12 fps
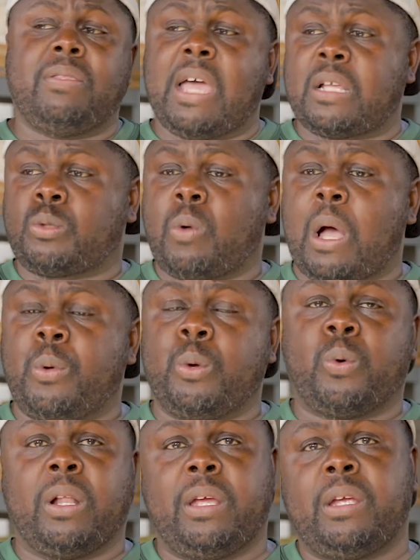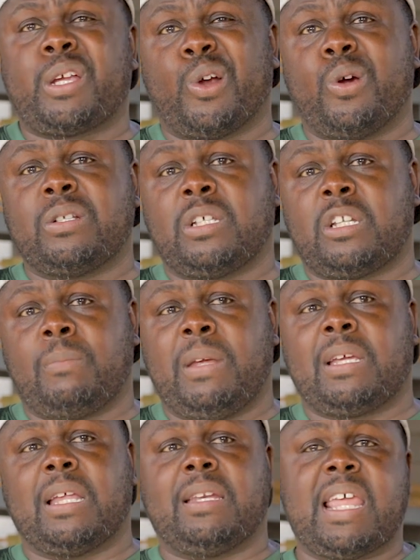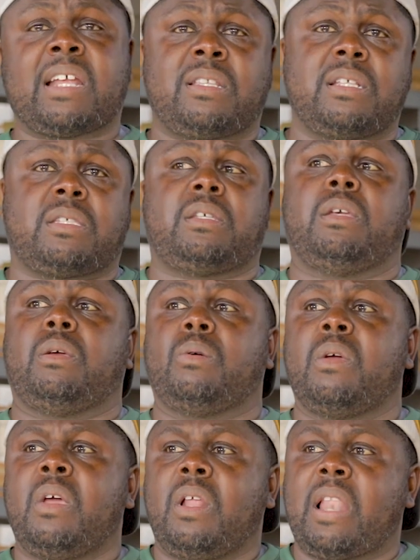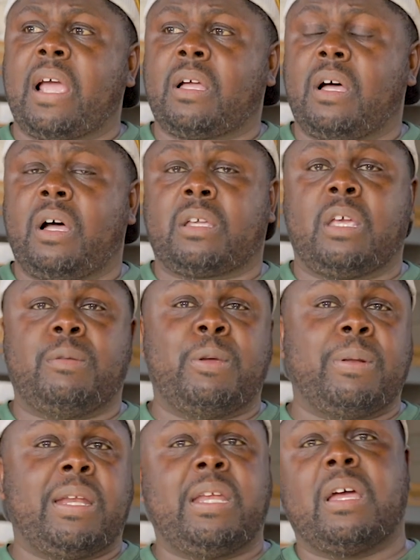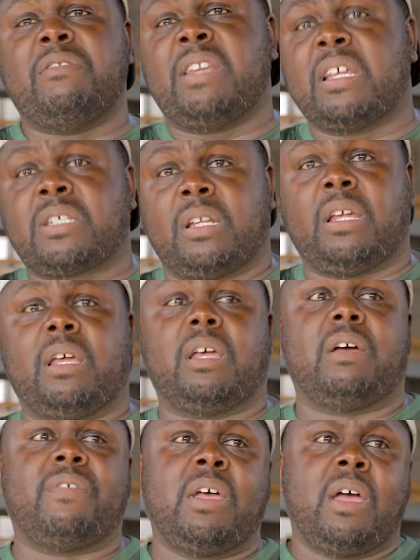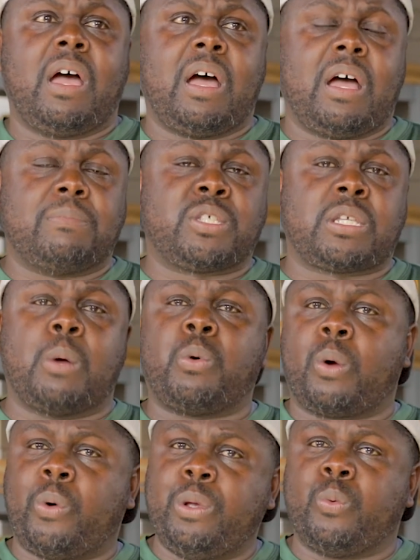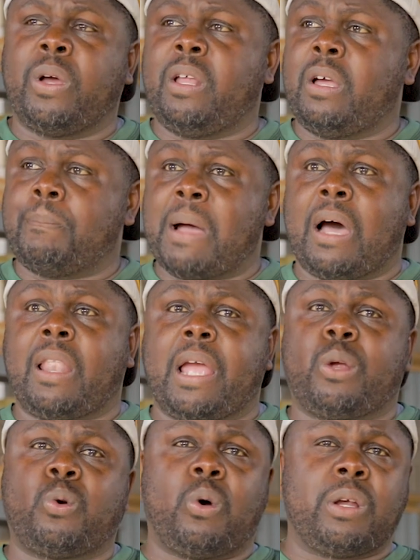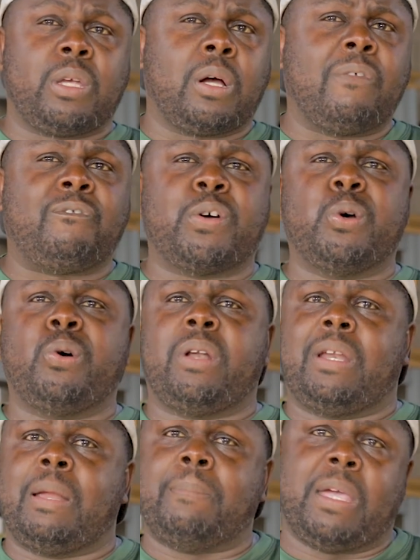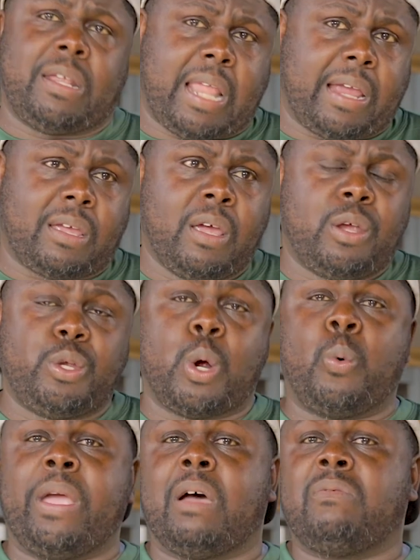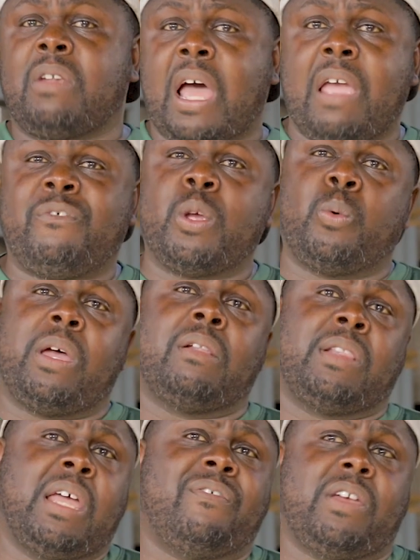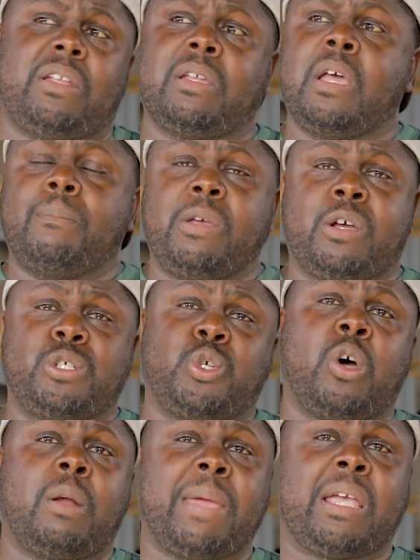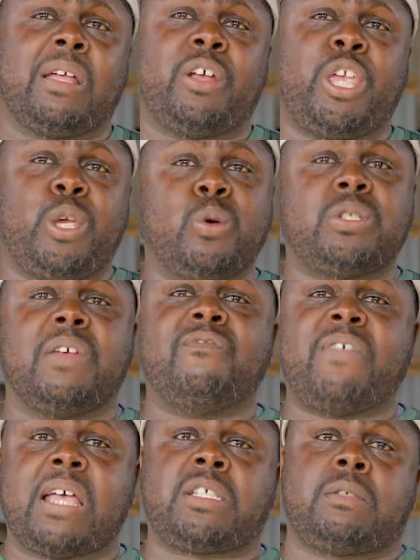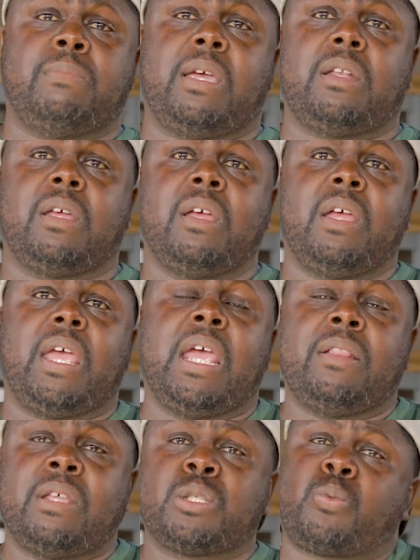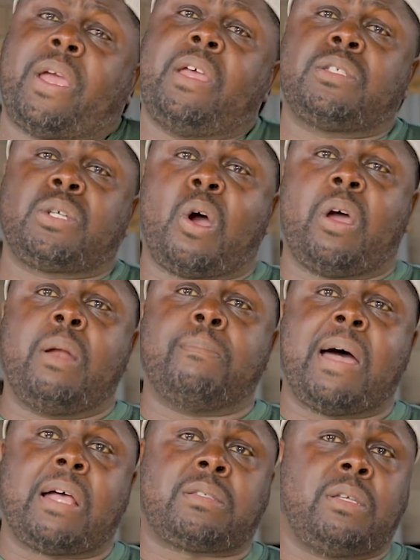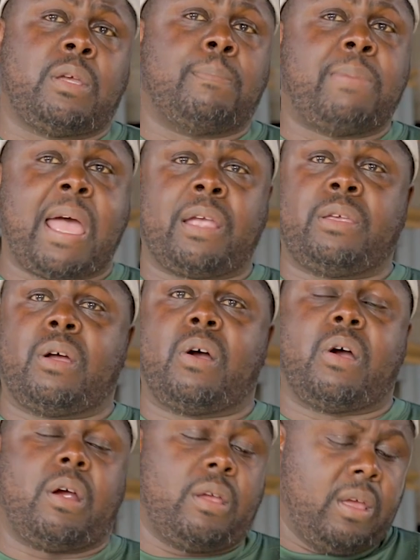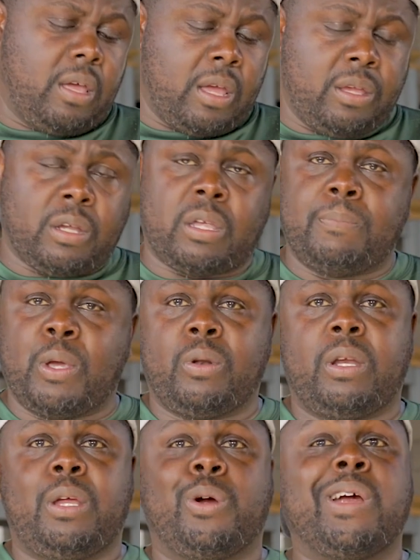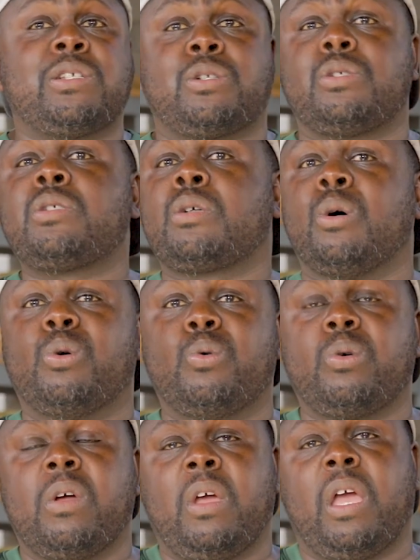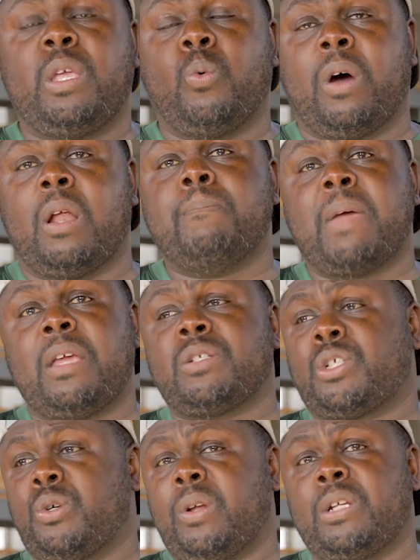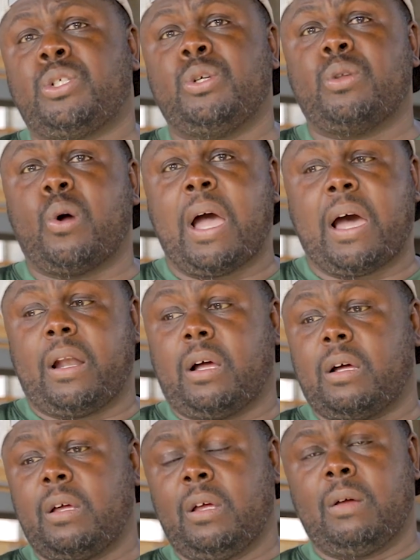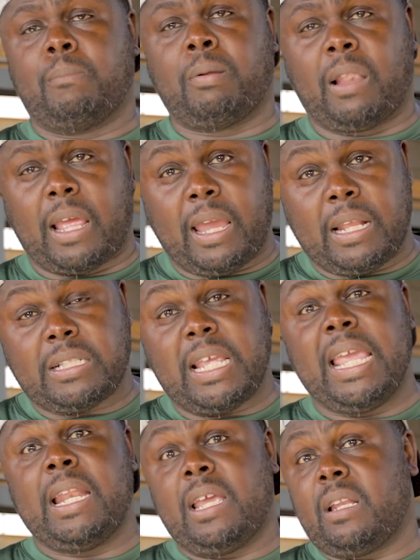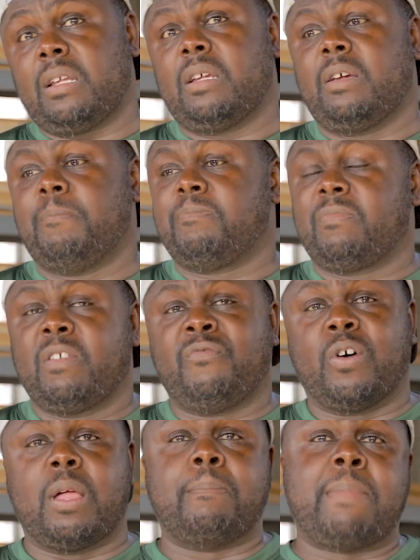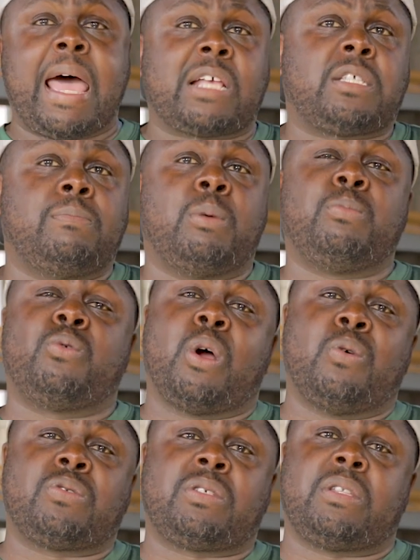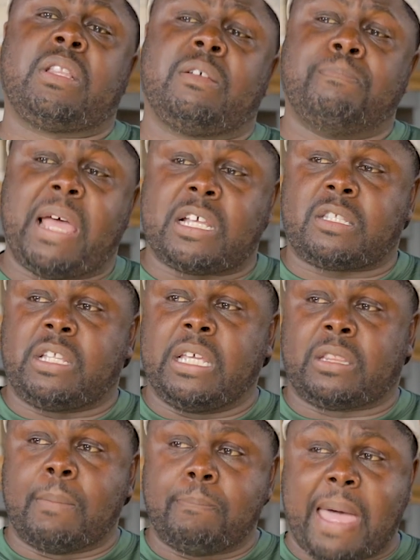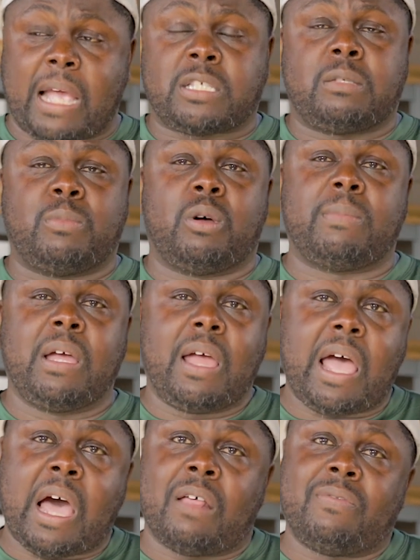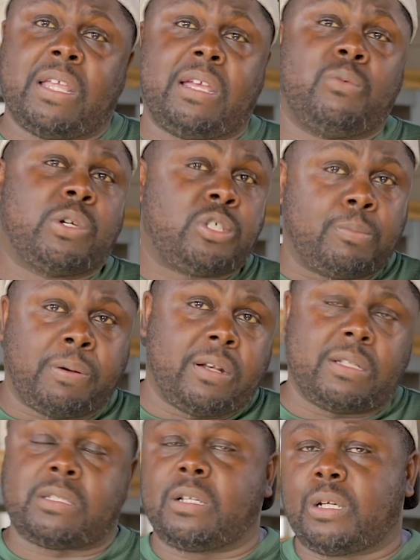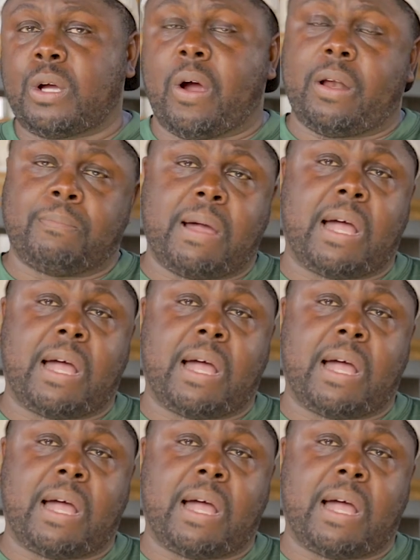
And that's why we really encourage it to be connected to like a community initiative, somewhere where you're really about like growing your own food and it being like your way of life, your way of living, because you're gonna make it a huge investment in this raised garden box in your backyard, in your community, or at your school. And you wanna make sure that you know how to plant in it for the maximum growth, get the maximum out of what you put into the garden